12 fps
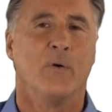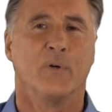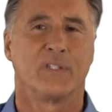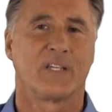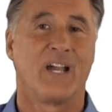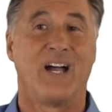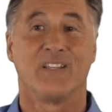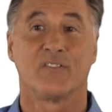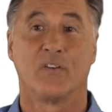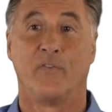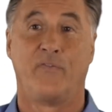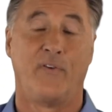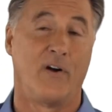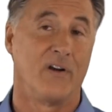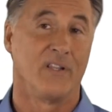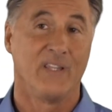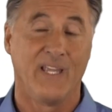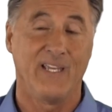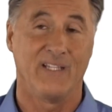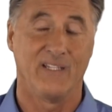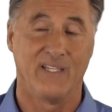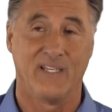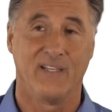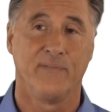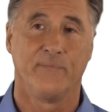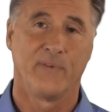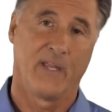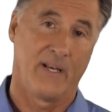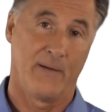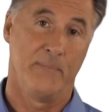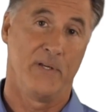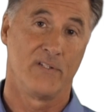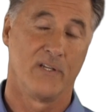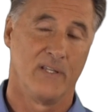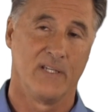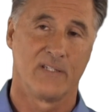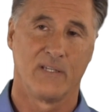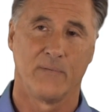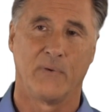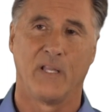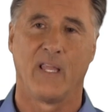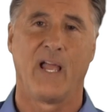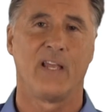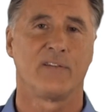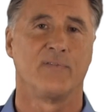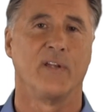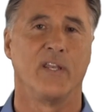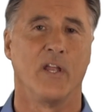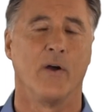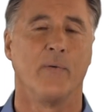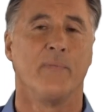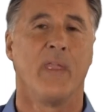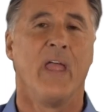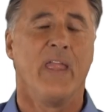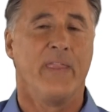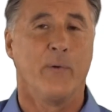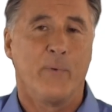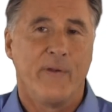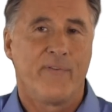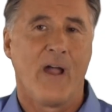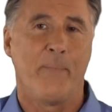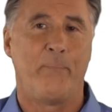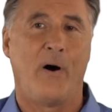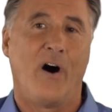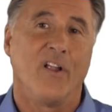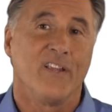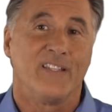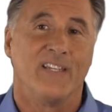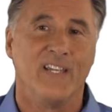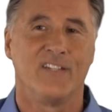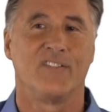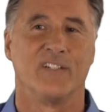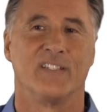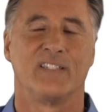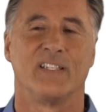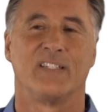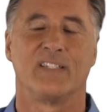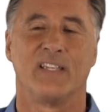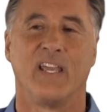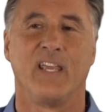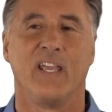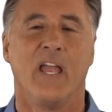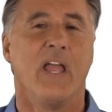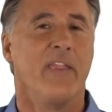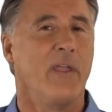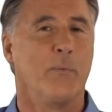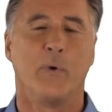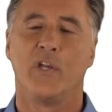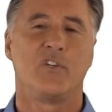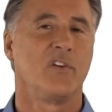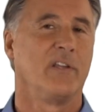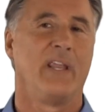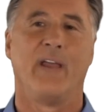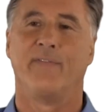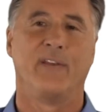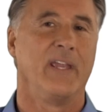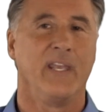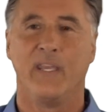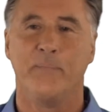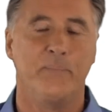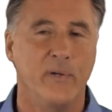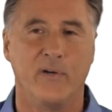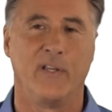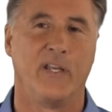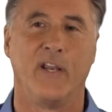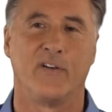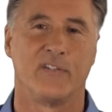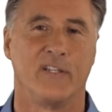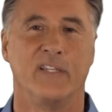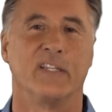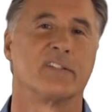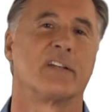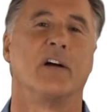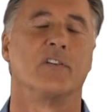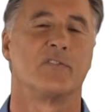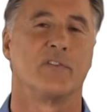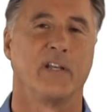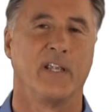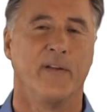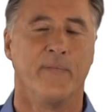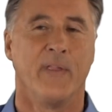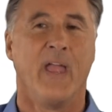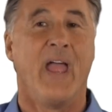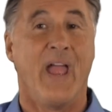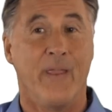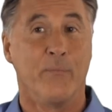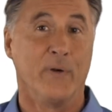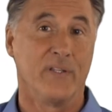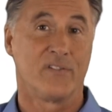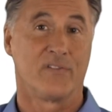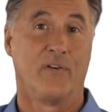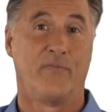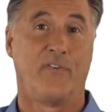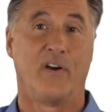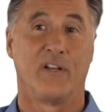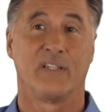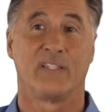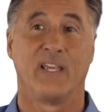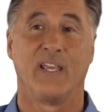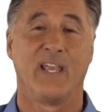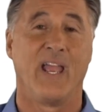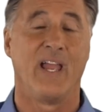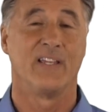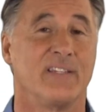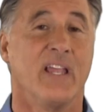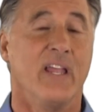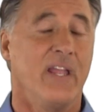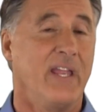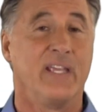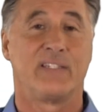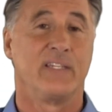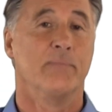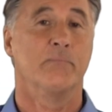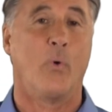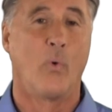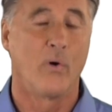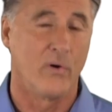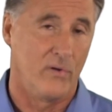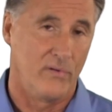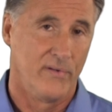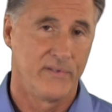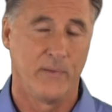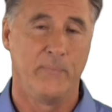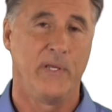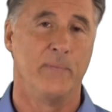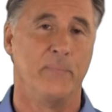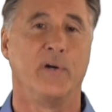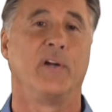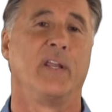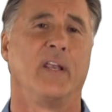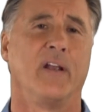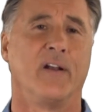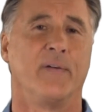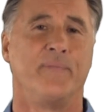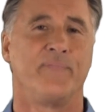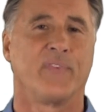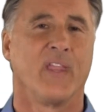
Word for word: What's gone so far lately, and I mentioned this in my last video, that we've got politicians that say that we shouldn't have any billionaires in this country, and went so far to say as it's immoral to be a billionaire.